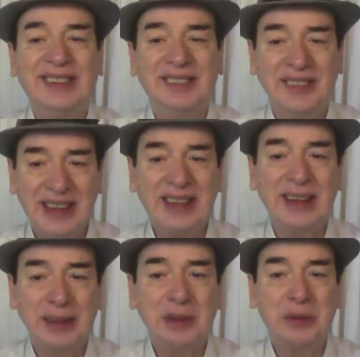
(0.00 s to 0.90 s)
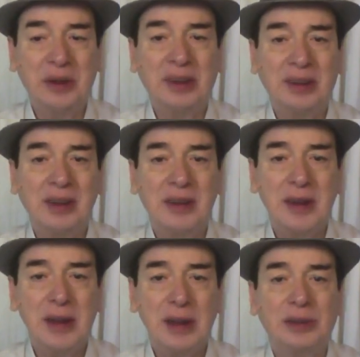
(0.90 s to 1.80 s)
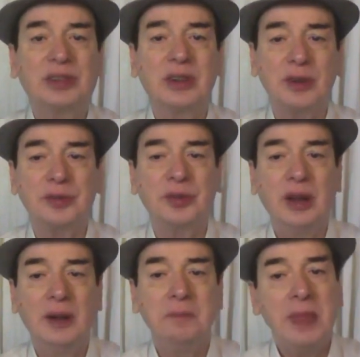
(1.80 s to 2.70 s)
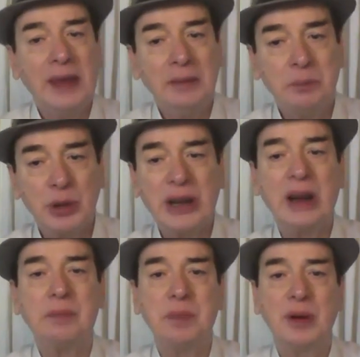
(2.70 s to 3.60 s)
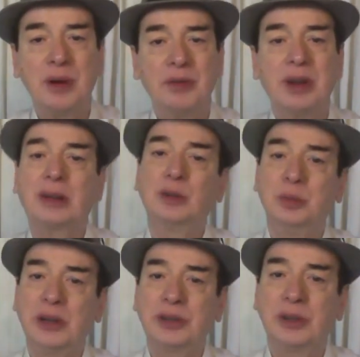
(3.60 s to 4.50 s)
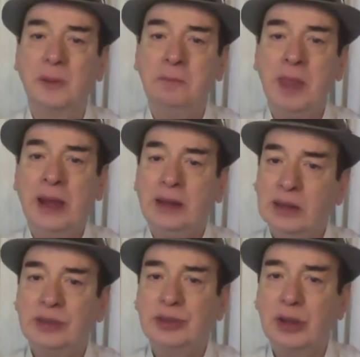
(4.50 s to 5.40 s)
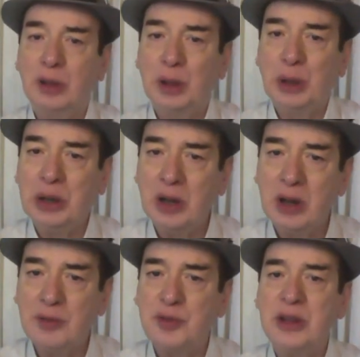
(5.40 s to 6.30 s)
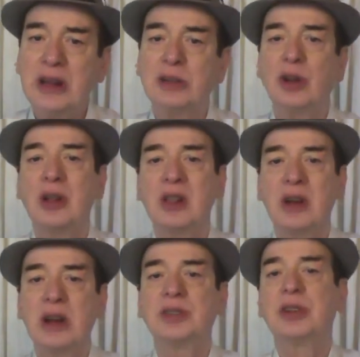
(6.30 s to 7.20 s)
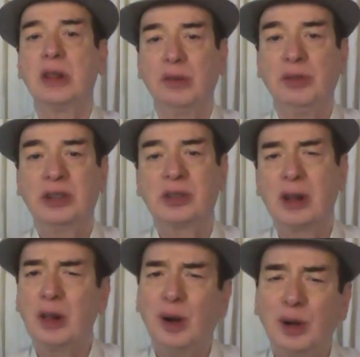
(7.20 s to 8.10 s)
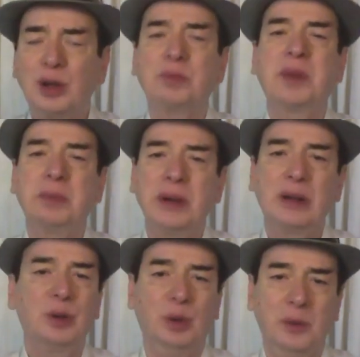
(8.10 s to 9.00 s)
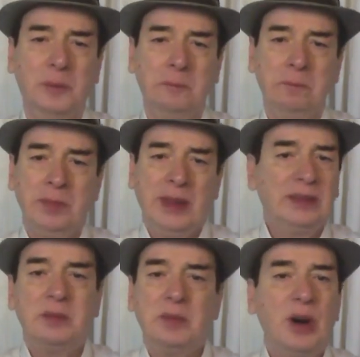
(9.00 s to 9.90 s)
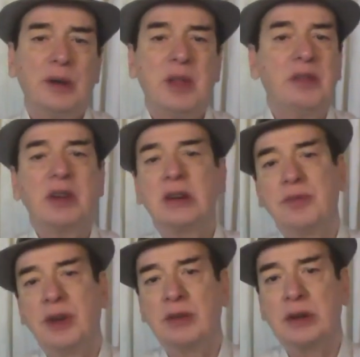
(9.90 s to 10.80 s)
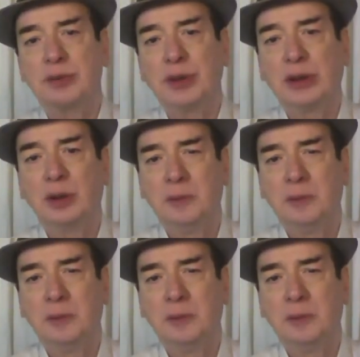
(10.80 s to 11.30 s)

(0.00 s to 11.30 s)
when instead of putting up with too much. This indefinite toleration, which a lot of people do, somehow I'm never in favor of it.